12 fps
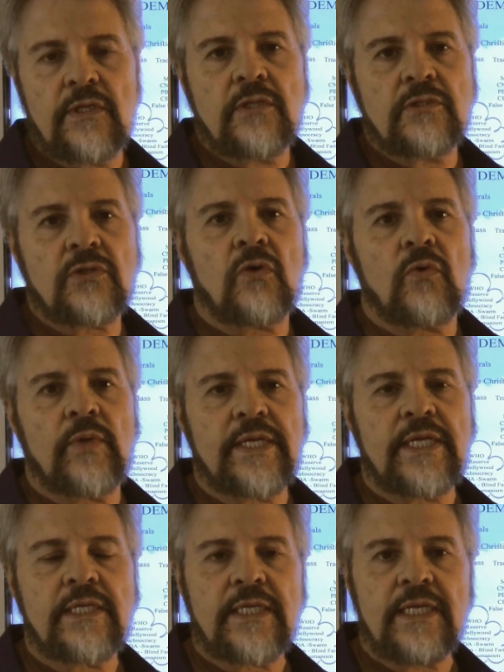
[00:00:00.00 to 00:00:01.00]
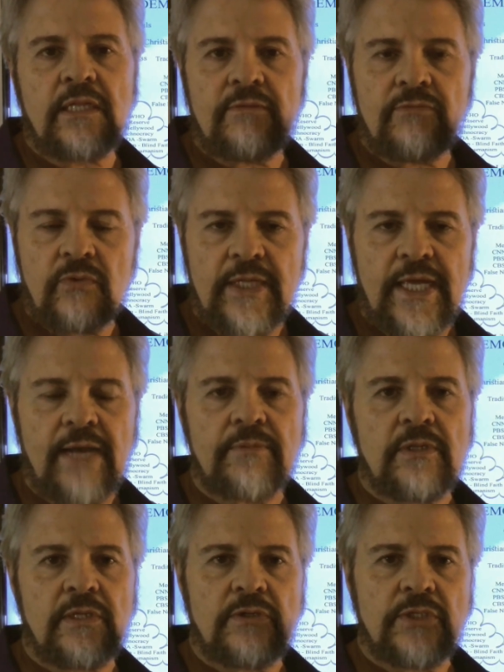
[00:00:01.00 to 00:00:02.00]
So we need to get the
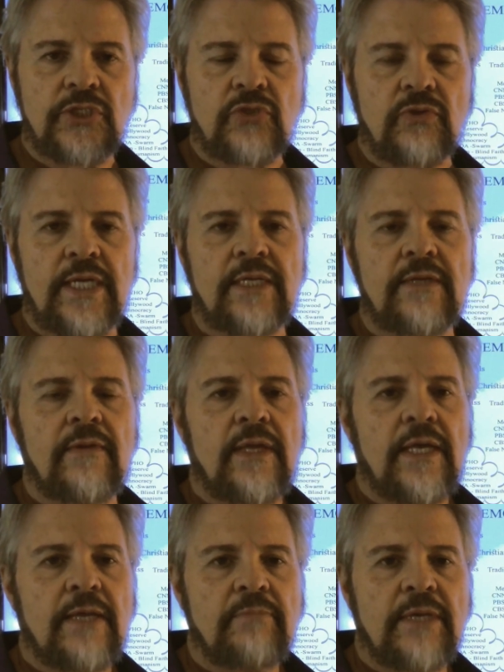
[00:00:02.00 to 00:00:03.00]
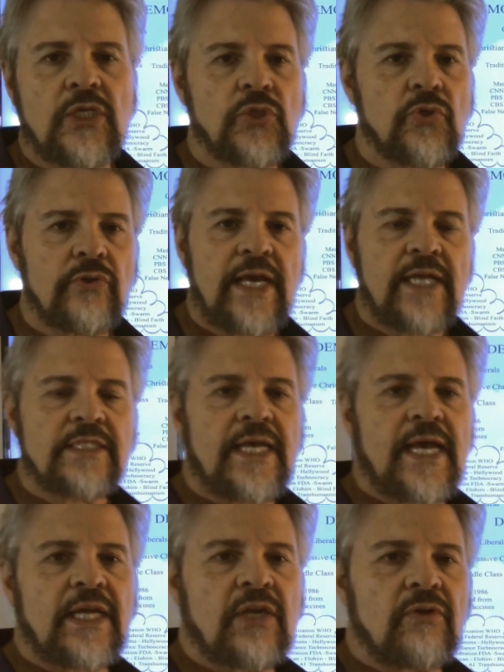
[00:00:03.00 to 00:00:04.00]
vocabulary straight and make sure that's
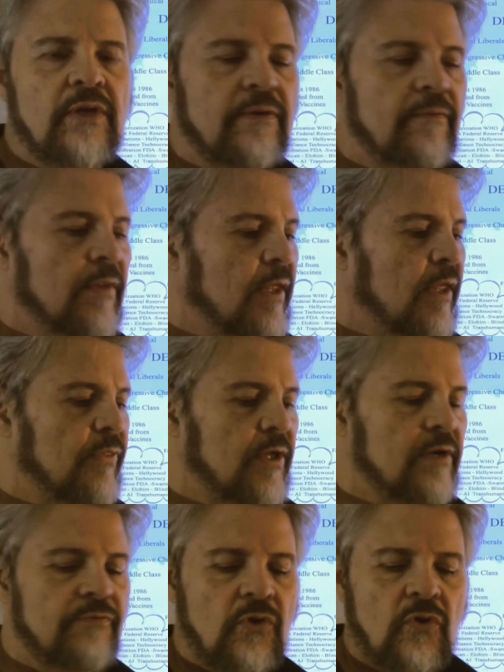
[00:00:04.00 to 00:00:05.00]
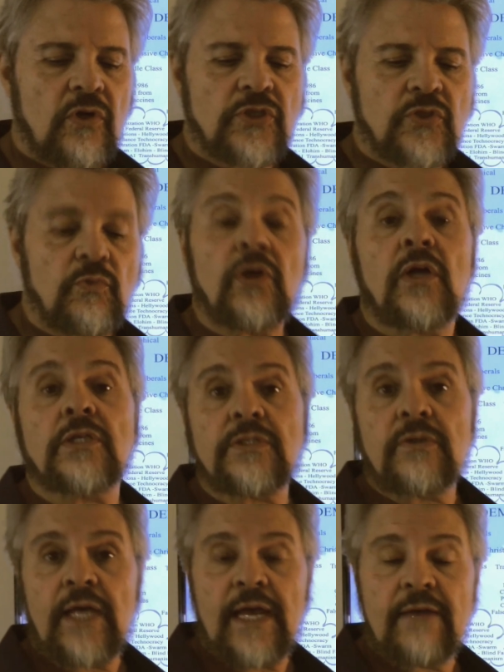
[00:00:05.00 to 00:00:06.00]
accurate. And then, of course, we
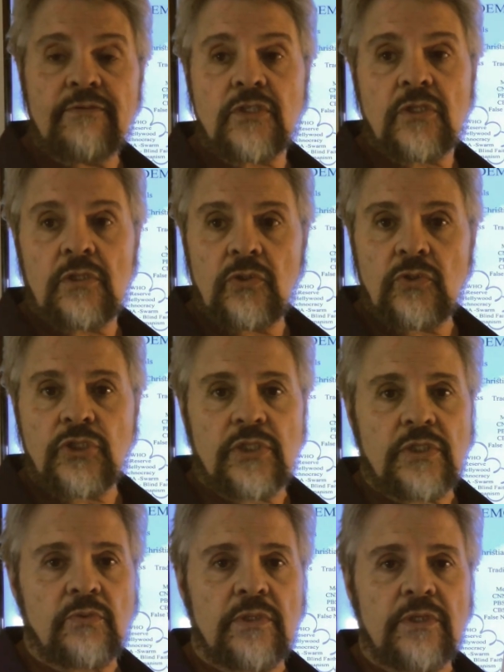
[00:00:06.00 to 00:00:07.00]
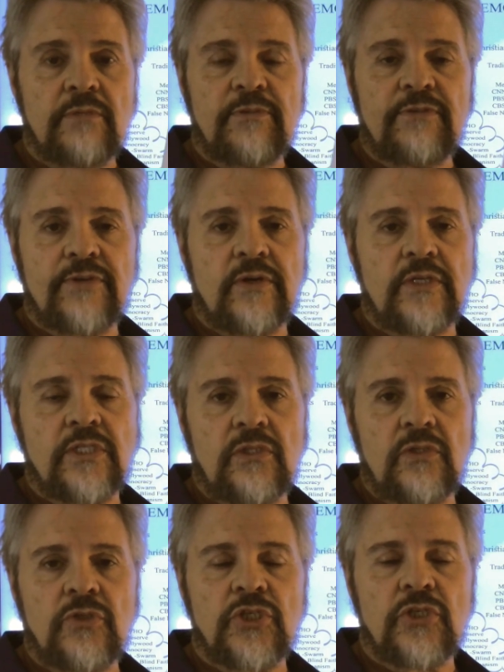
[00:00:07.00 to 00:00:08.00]
also have solutions. We're going to be very
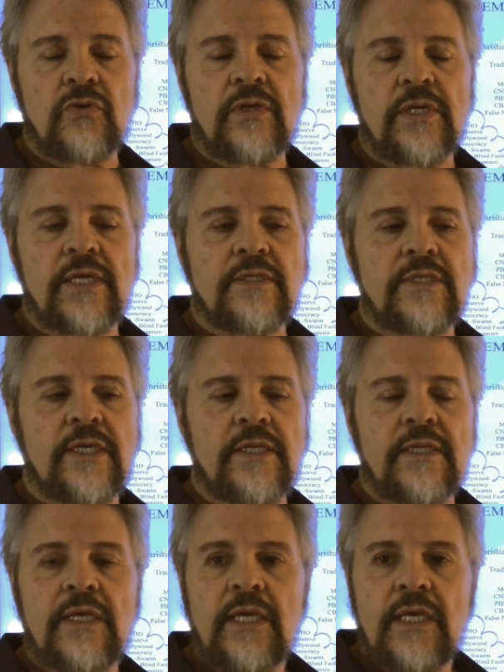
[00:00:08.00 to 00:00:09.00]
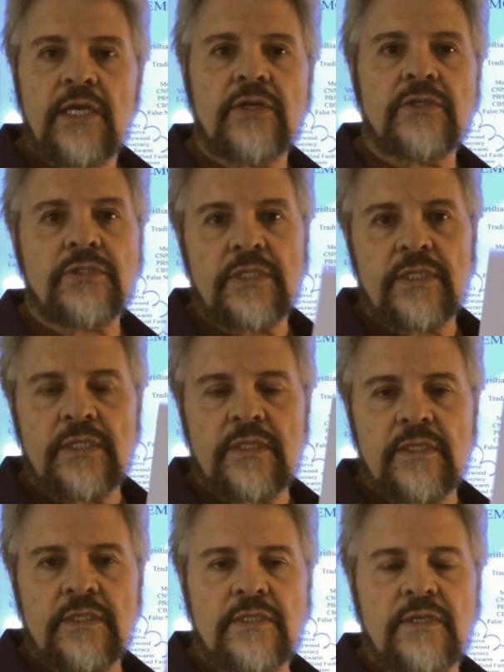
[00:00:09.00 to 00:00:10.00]
solution oriented. Here's
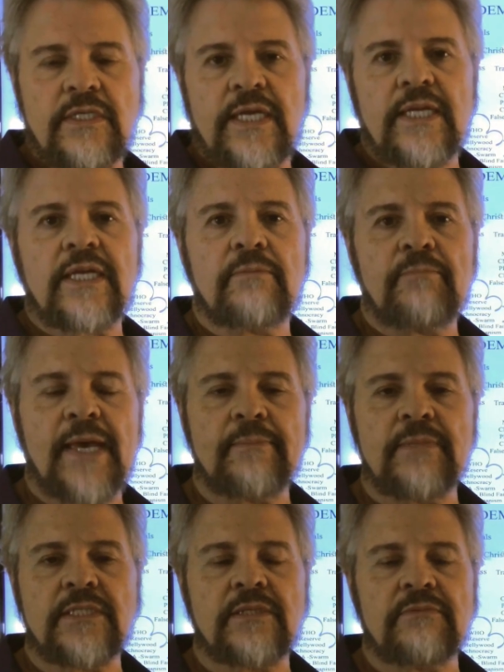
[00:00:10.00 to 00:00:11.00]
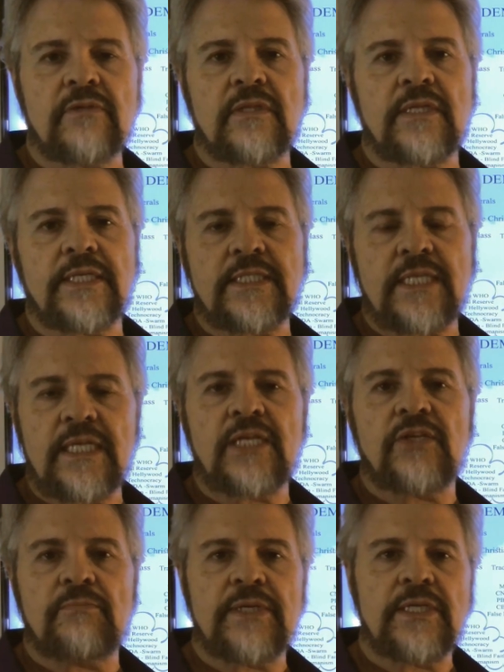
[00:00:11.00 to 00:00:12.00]
the 10 commandments of the things that need
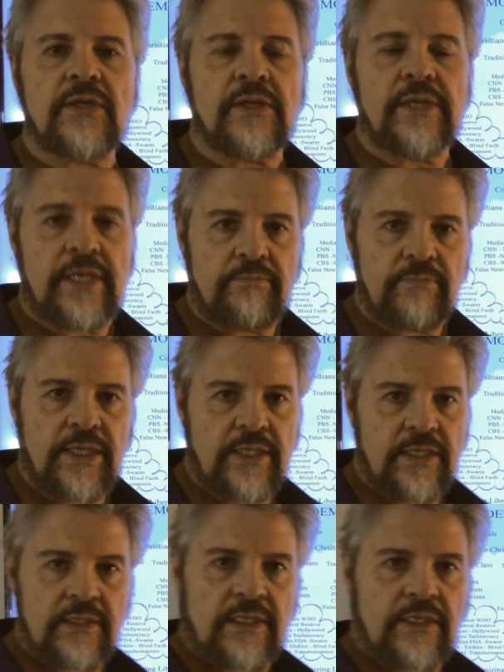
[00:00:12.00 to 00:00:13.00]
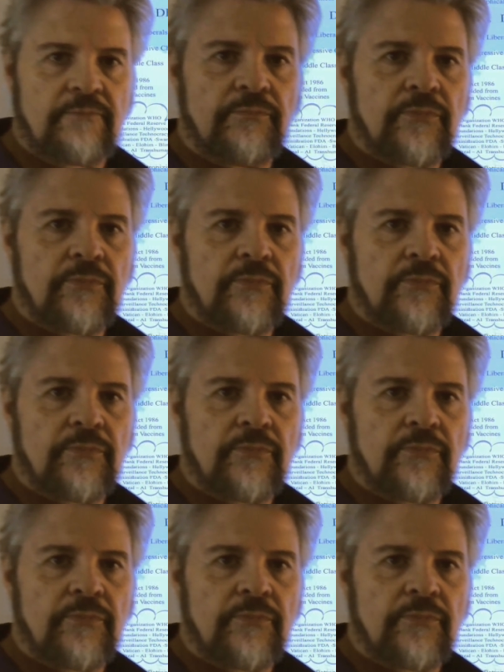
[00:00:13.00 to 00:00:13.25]
to be done immediately.